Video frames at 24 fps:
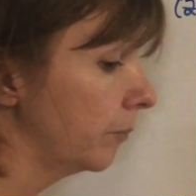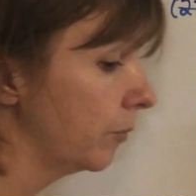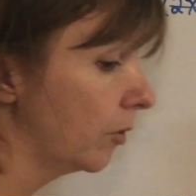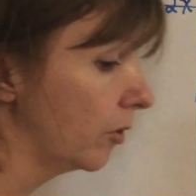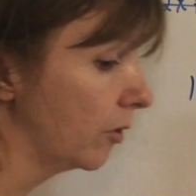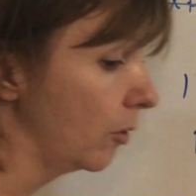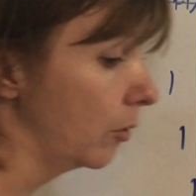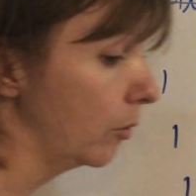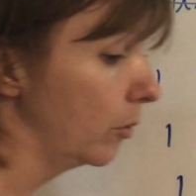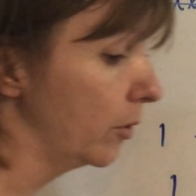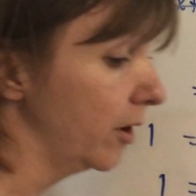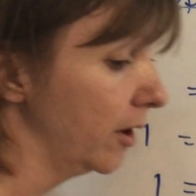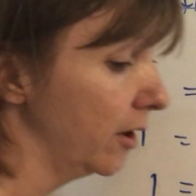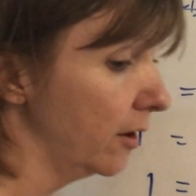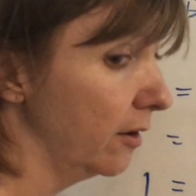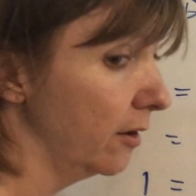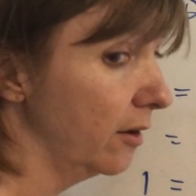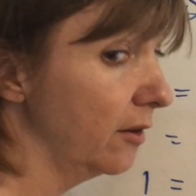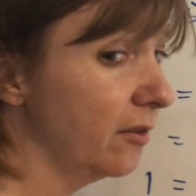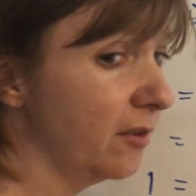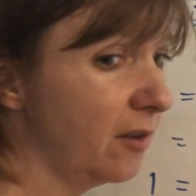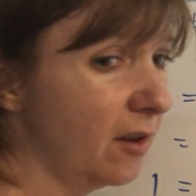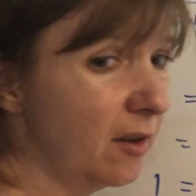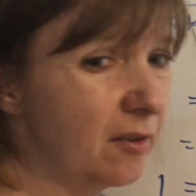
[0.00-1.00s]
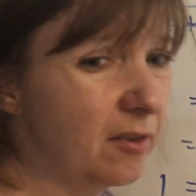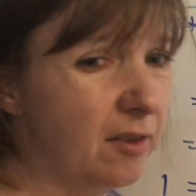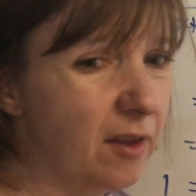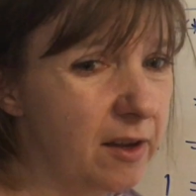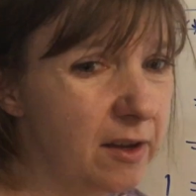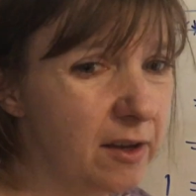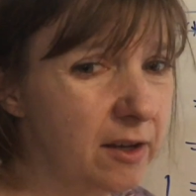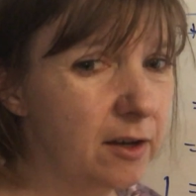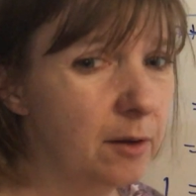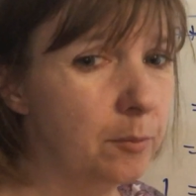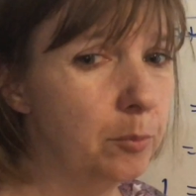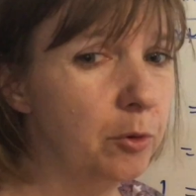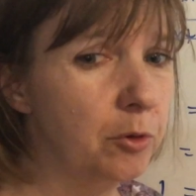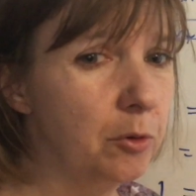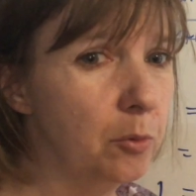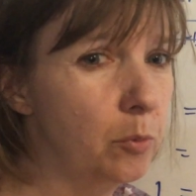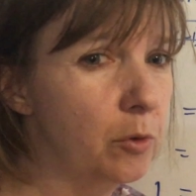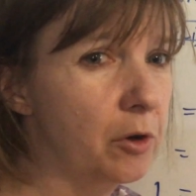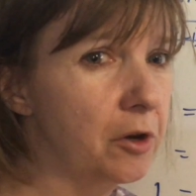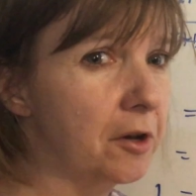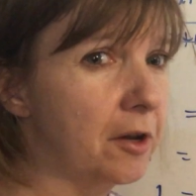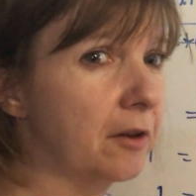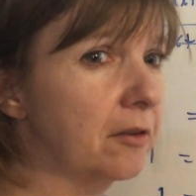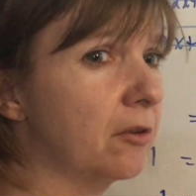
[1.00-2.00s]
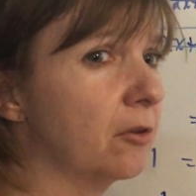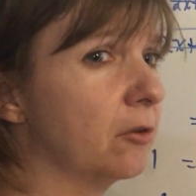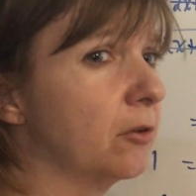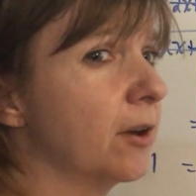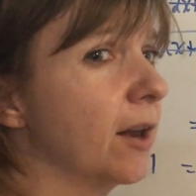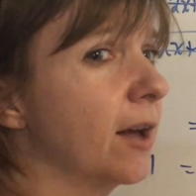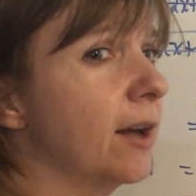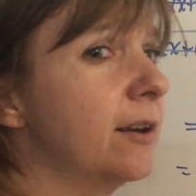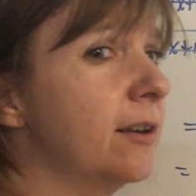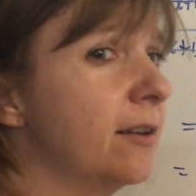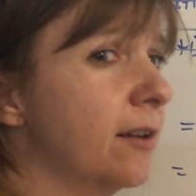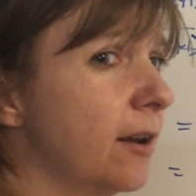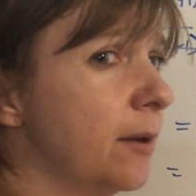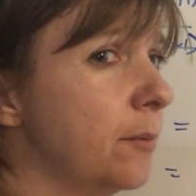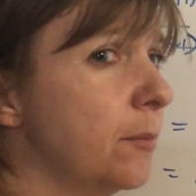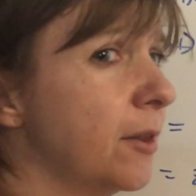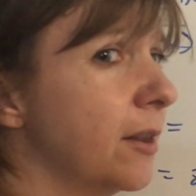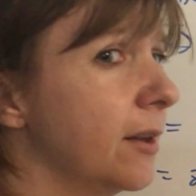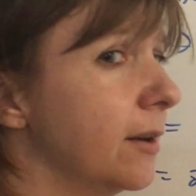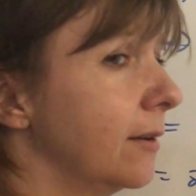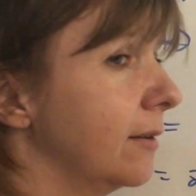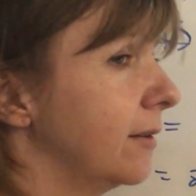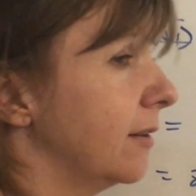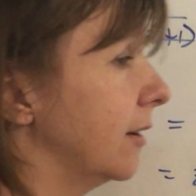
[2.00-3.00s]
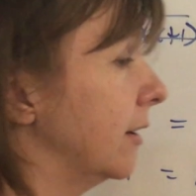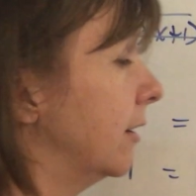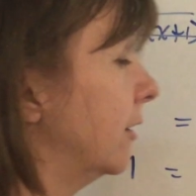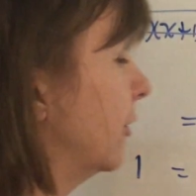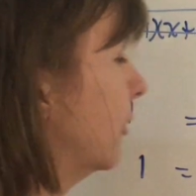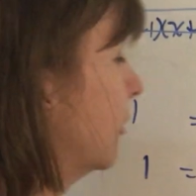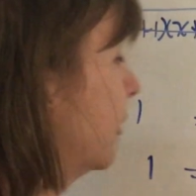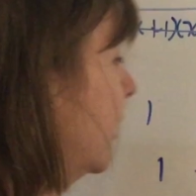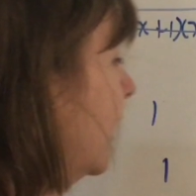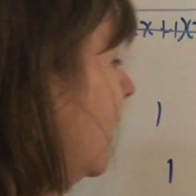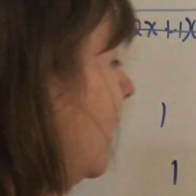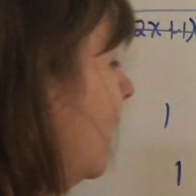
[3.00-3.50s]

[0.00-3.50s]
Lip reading: So in this case, I end up with a weird answer. 9 times out of 10, you're going